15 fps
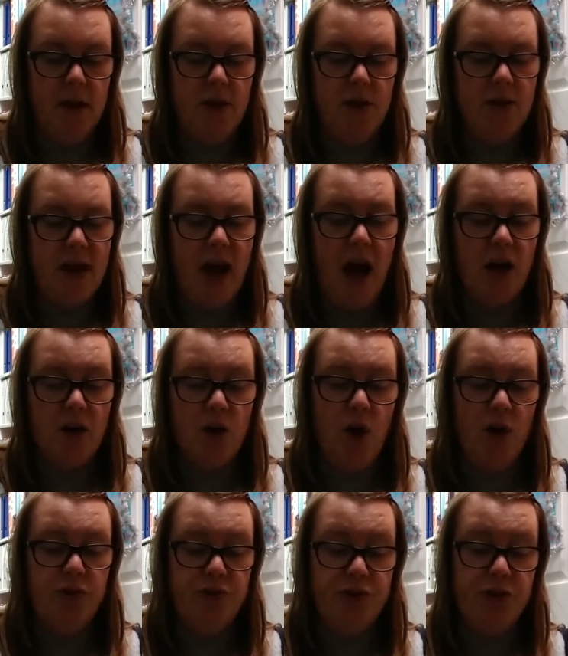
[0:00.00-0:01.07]
"You can't
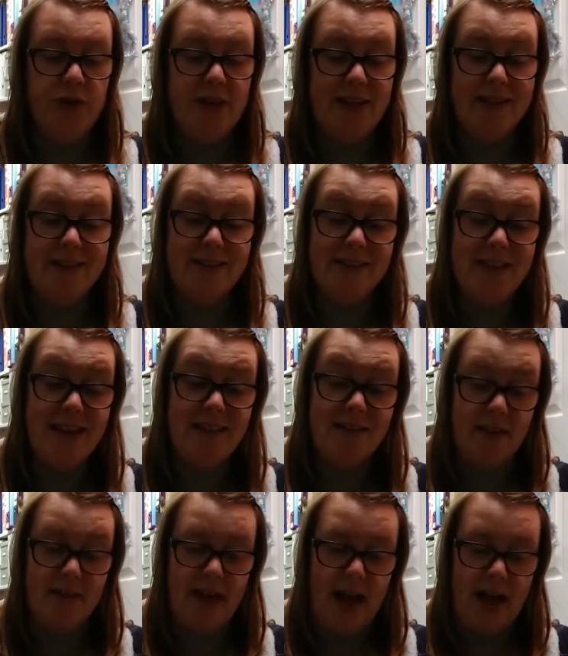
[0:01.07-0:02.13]
call Julius
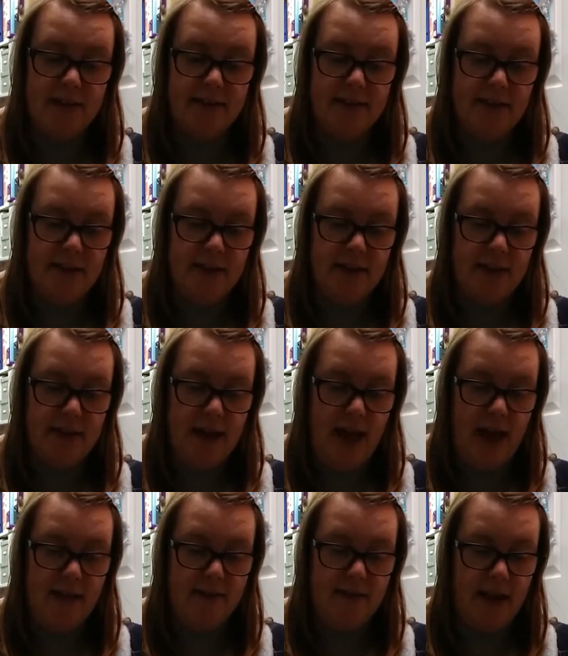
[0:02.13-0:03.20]
Caesar that,"
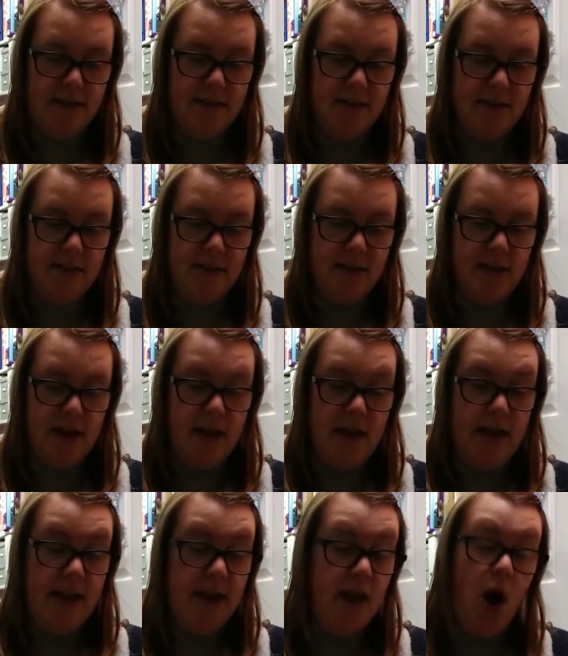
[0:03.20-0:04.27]
Kay said.
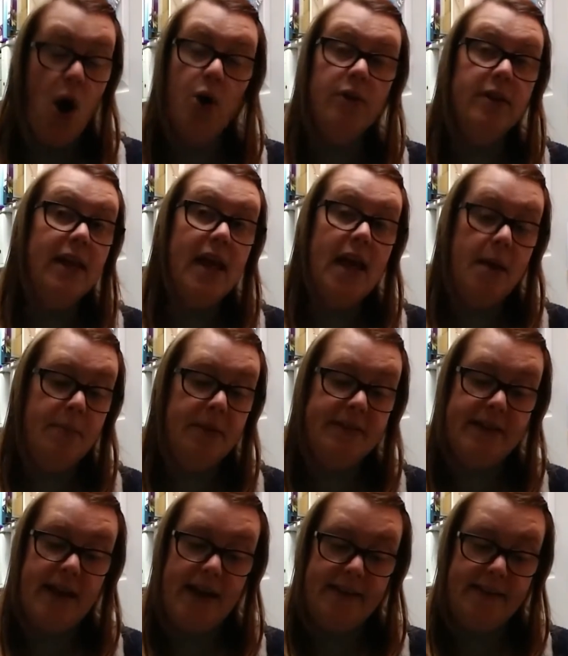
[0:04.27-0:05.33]
"He only
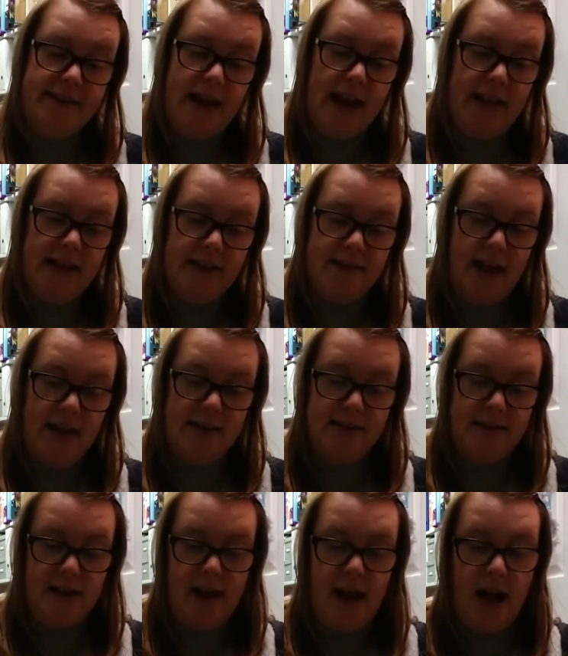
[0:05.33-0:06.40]
imitated
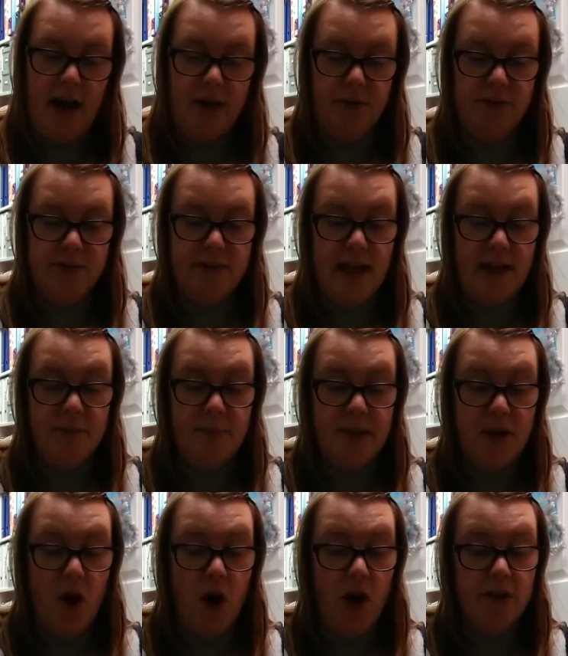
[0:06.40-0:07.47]
Alexander," Arnold said,
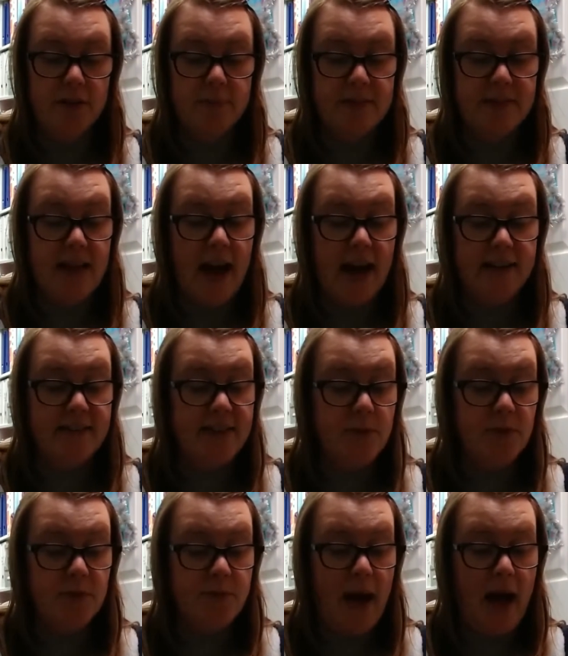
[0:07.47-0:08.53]
"besides he
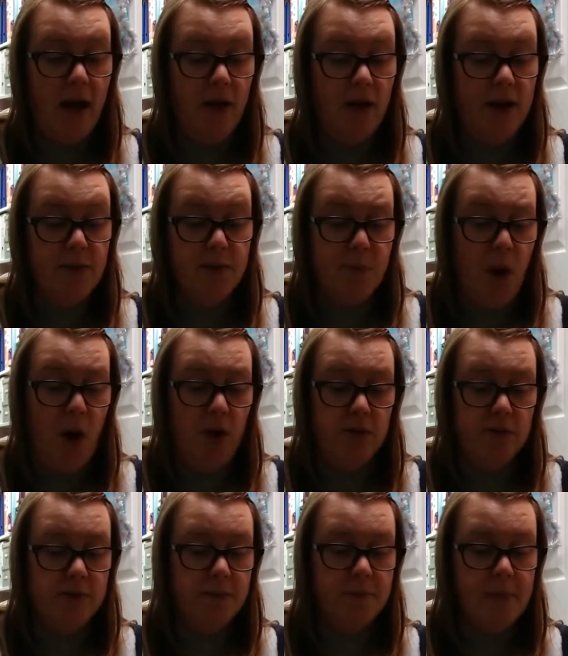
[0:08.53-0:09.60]
was
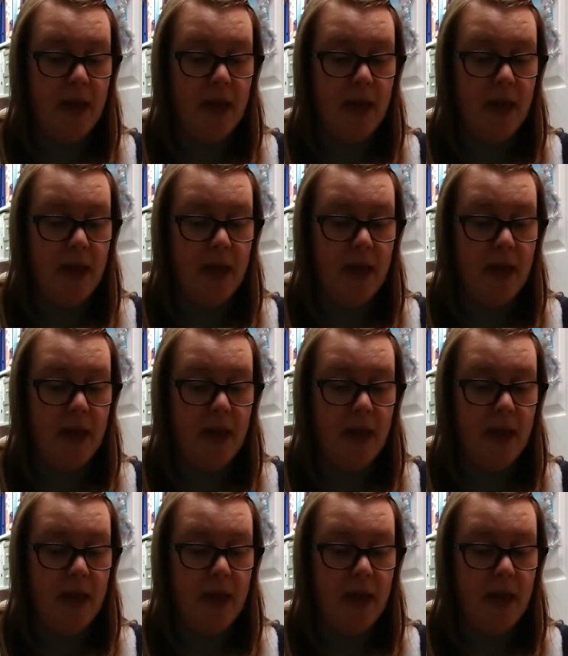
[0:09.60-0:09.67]
bold.